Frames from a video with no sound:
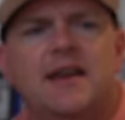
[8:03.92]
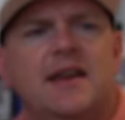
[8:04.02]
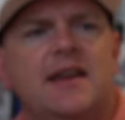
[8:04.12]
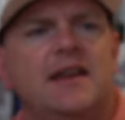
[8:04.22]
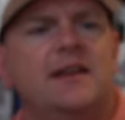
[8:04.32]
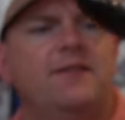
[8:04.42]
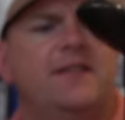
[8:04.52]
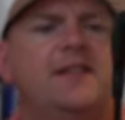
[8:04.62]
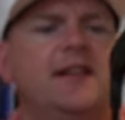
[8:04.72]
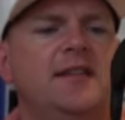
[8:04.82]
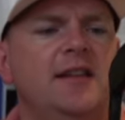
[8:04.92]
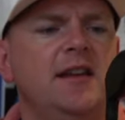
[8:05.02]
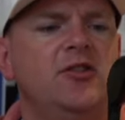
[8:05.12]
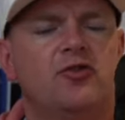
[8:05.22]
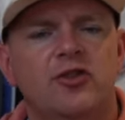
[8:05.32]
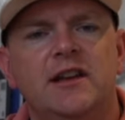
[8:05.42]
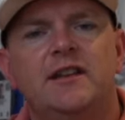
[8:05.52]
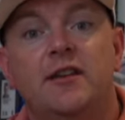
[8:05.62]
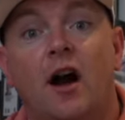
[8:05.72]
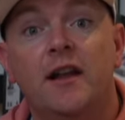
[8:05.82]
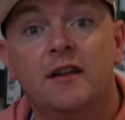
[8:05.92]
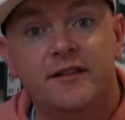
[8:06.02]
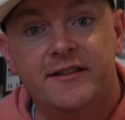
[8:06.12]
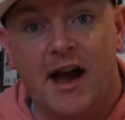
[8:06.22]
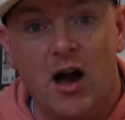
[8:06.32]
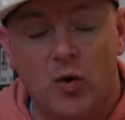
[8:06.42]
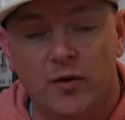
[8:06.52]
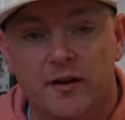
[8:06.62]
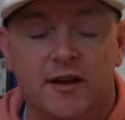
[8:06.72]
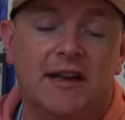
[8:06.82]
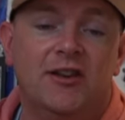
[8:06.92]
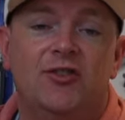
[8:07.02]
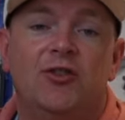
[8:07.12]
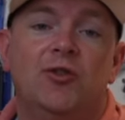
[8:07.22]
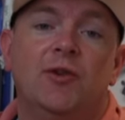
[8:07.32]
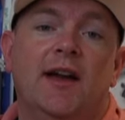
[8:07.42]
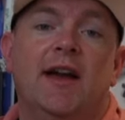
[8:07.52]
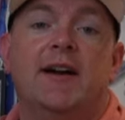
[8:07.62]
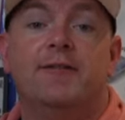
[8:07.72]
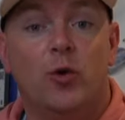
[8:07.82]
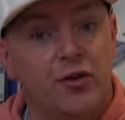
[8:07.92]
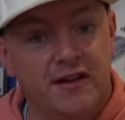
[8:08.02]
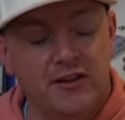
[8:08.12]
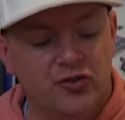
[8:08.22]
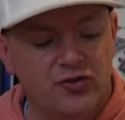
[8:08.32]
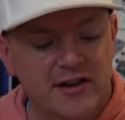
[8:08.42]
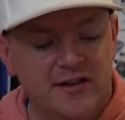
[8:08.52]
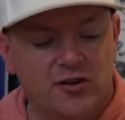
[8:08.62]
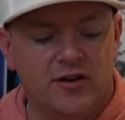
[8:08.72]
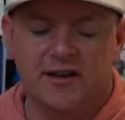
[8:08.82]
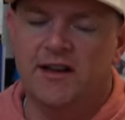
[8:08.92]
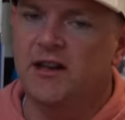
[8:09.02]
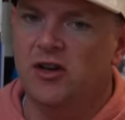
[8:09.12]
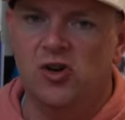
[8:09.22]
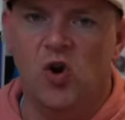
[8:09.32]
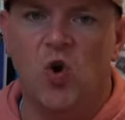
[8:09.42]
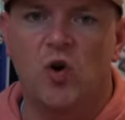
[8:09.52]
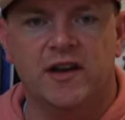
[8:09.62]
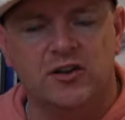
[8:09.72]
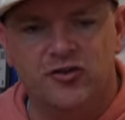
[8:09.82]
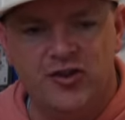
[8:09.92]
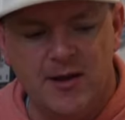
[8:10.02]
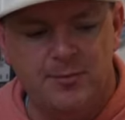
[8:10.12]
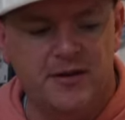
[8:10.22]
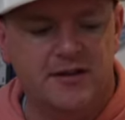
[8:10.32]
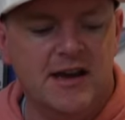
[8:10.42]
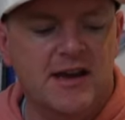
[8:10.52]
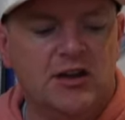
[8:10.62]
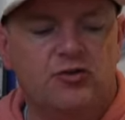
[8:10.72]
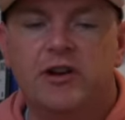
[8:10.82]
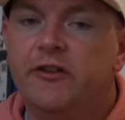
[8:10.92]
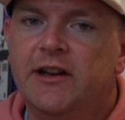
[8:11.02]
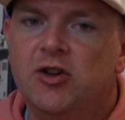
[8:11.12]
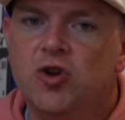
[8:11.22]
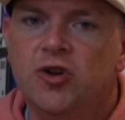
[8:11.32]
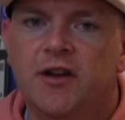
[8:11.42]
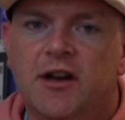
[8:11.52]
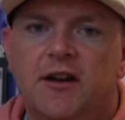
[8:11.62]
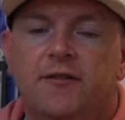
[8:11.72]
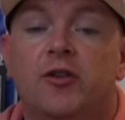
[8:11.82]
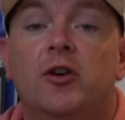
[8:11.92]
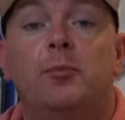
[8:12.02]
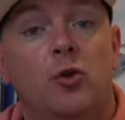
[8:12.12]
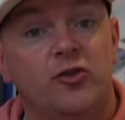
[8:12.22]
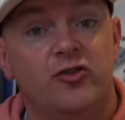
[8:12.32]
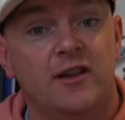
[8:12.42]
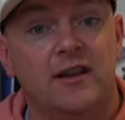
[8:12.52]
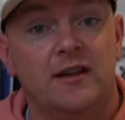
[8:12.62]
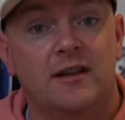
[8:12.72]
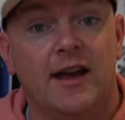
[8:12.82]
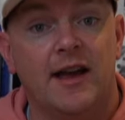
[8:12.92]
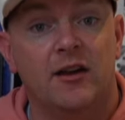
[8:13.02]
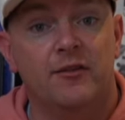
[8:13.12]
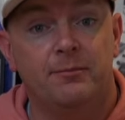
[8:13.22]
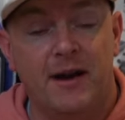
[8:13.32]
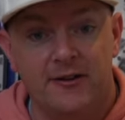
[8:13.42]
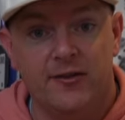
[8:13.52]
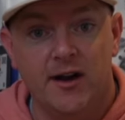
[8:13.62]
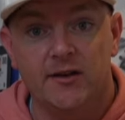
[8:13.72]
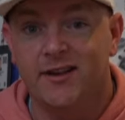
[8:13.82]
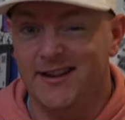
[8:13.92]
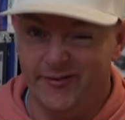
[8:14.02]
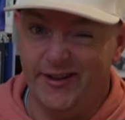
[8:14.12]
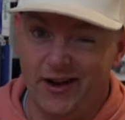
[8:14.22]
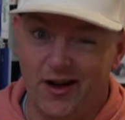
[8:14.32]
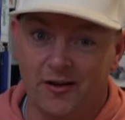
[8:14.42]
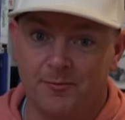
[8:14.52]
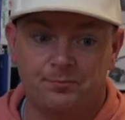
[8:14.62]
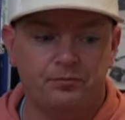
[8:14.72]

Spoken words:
a 16 degree dialed down to 14 degrees, so I can hit it low, I can shape it. It's really, really good for approaching par fives and even long